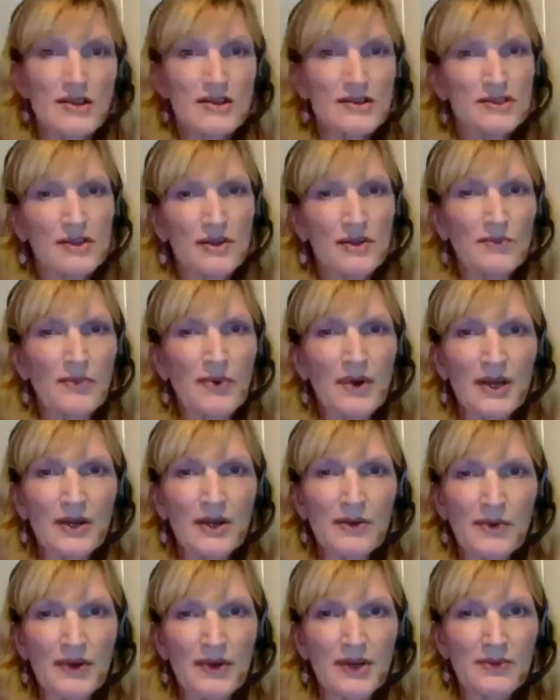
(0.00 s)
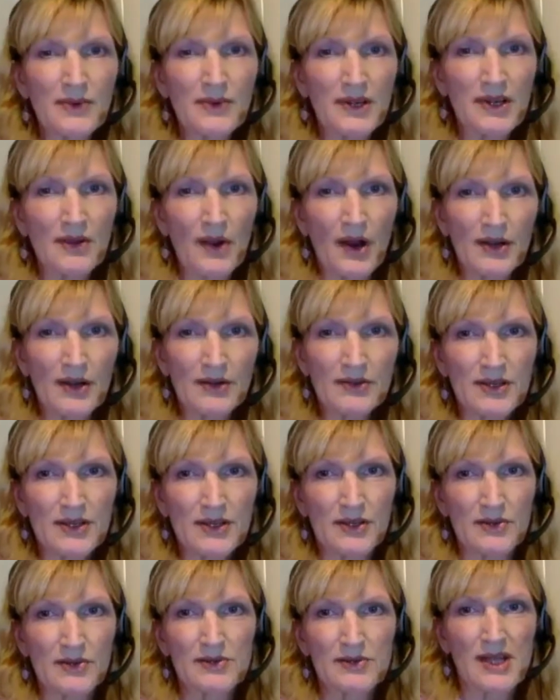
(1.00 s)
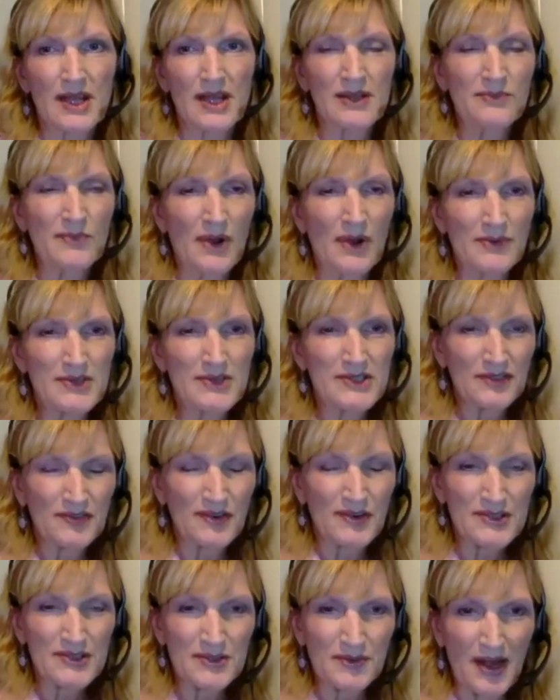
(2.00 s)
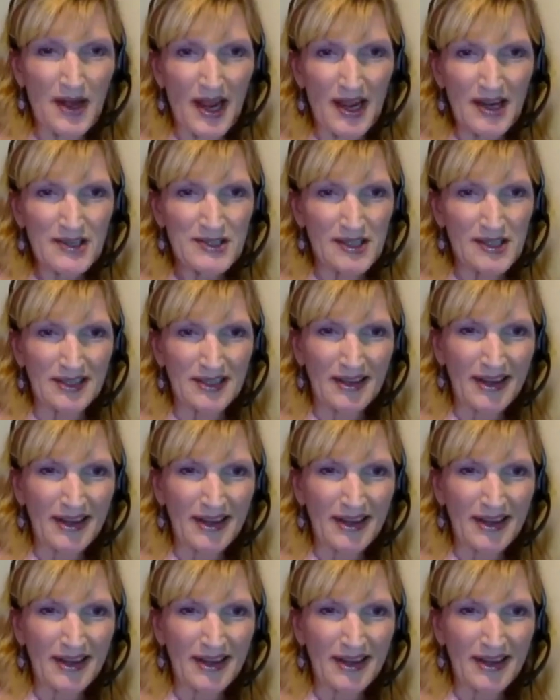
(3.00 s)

where were you when you heard the news, and what was your first reaction?